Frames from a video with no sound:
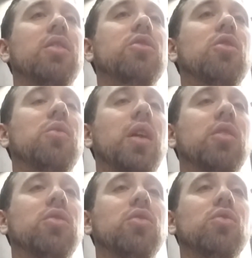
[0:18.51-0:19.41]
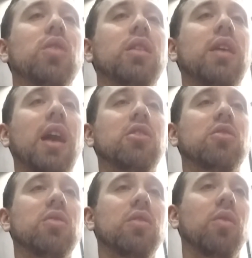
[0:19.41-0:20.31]
You don't want to attach
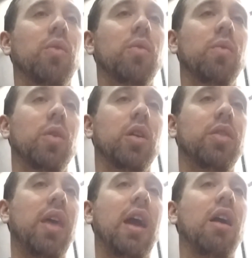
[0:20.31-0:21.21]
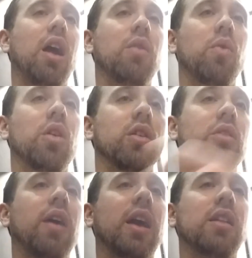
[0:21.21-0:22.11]
the word there and were
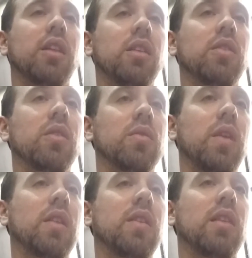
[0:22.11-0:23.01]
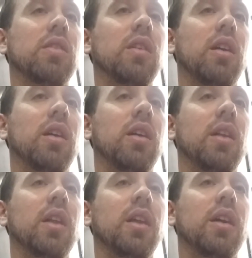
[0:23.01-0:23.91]
directly. That's not the
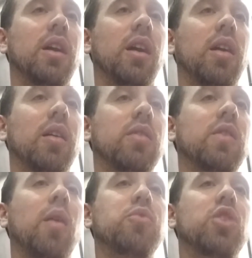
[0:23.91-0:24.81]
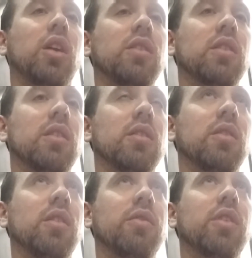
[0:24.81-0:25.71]
subject
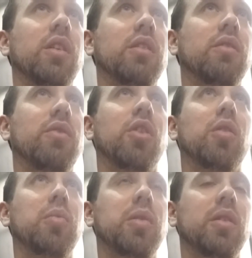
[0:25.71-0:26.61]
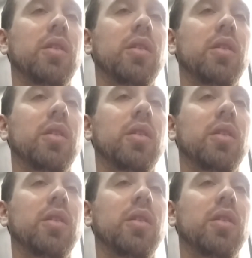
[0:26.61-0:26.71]
of the verb.